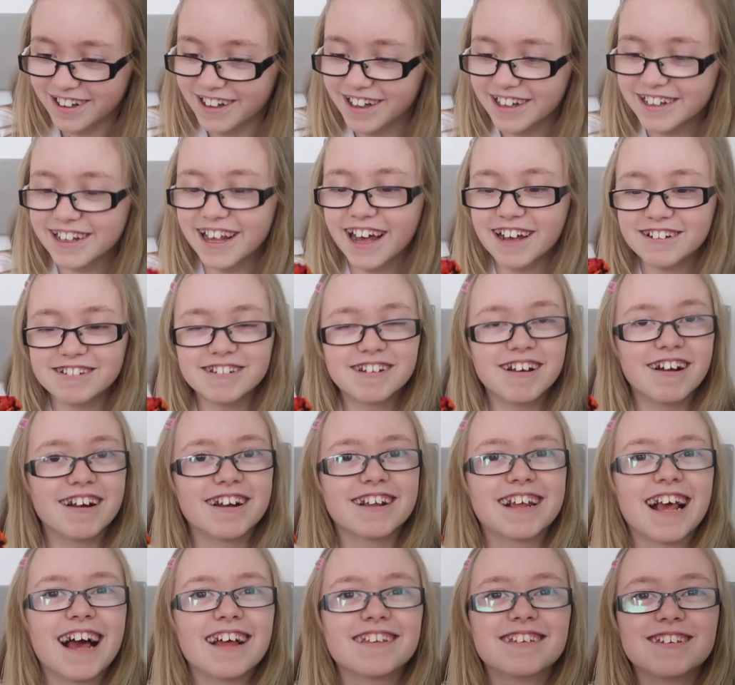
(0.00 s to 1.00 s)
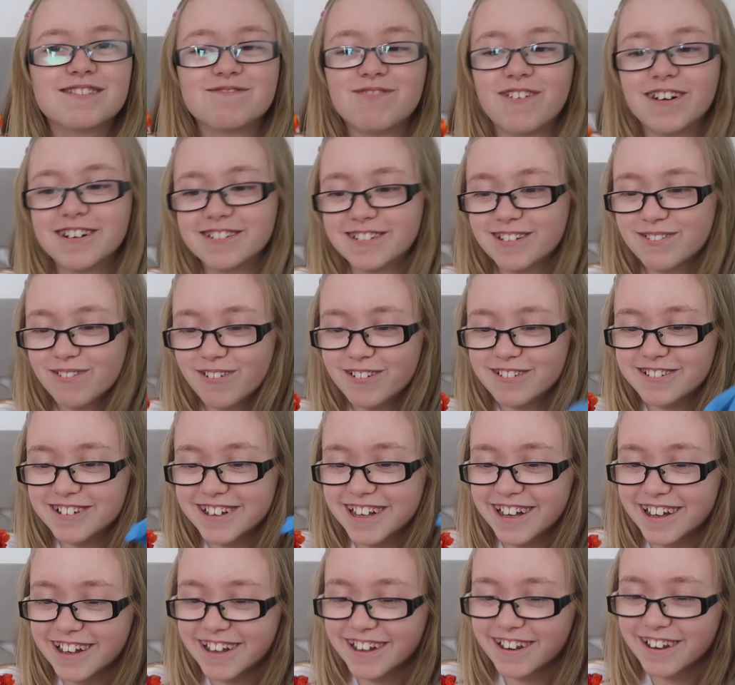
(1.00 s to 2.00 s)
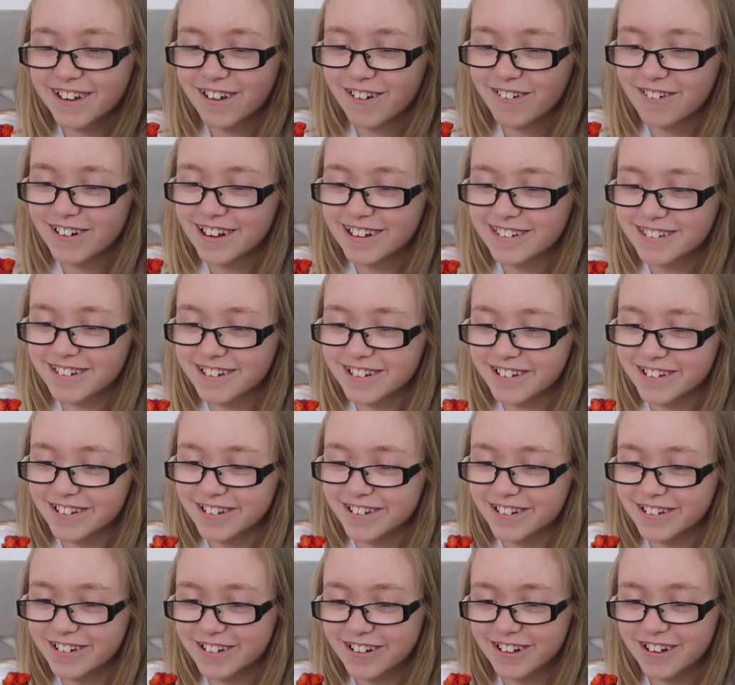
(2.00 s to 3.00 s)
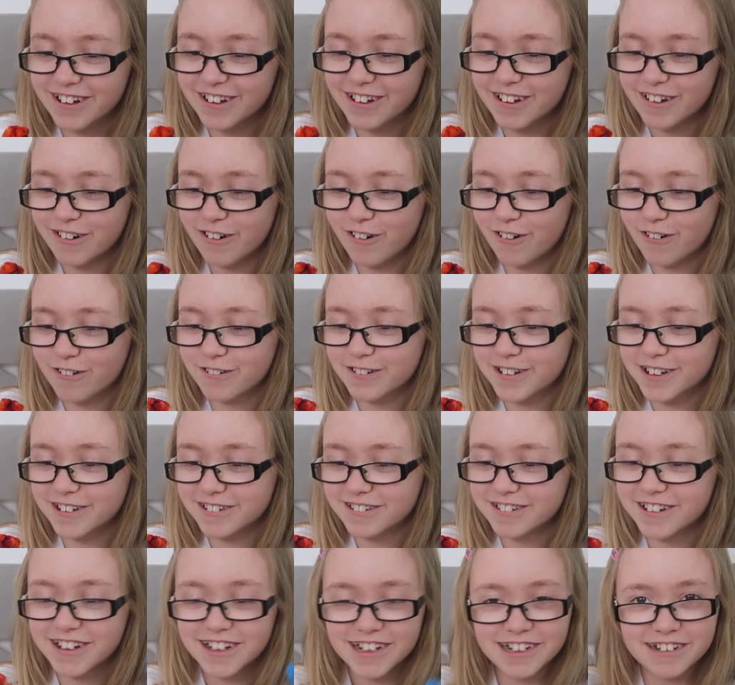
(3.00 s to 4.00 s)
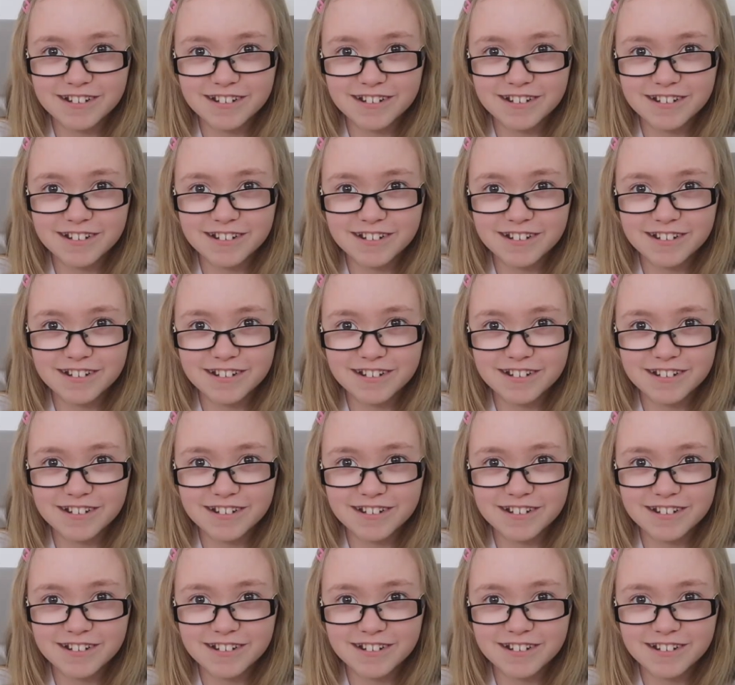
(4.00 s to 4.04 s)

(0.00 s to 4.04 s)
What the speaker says: It's actually kind of satisfying just watching it slowly turn orange.